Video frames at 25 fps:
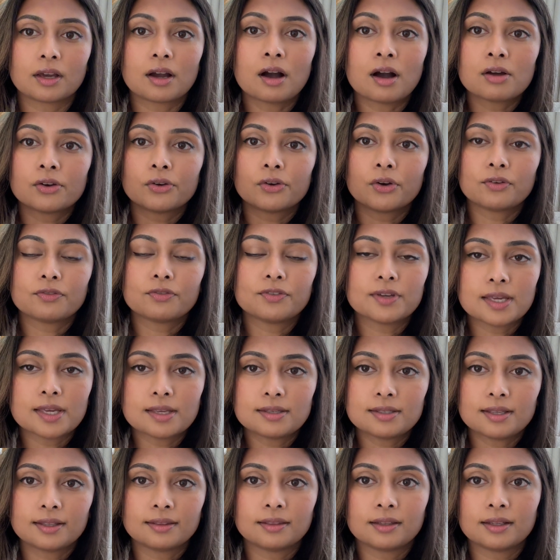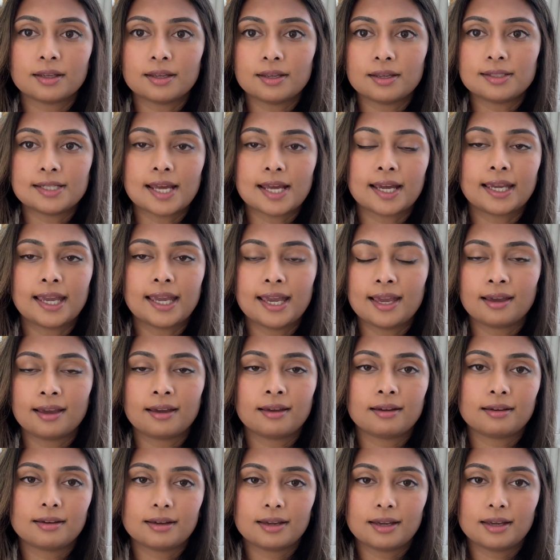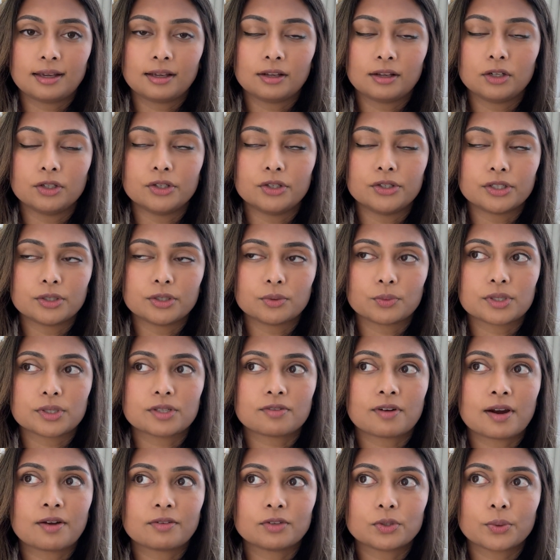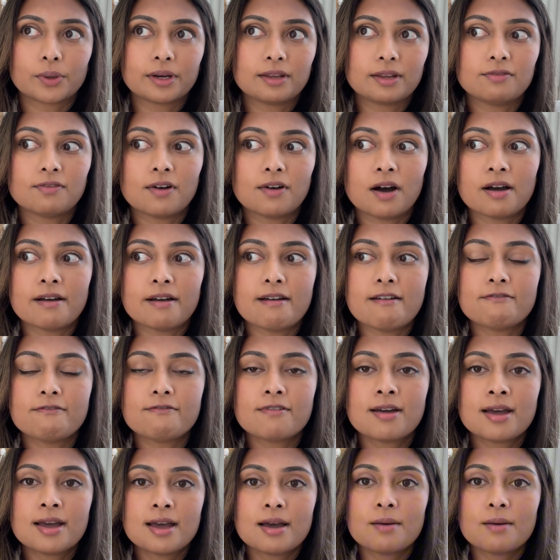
garden office and the decking included, was around 25.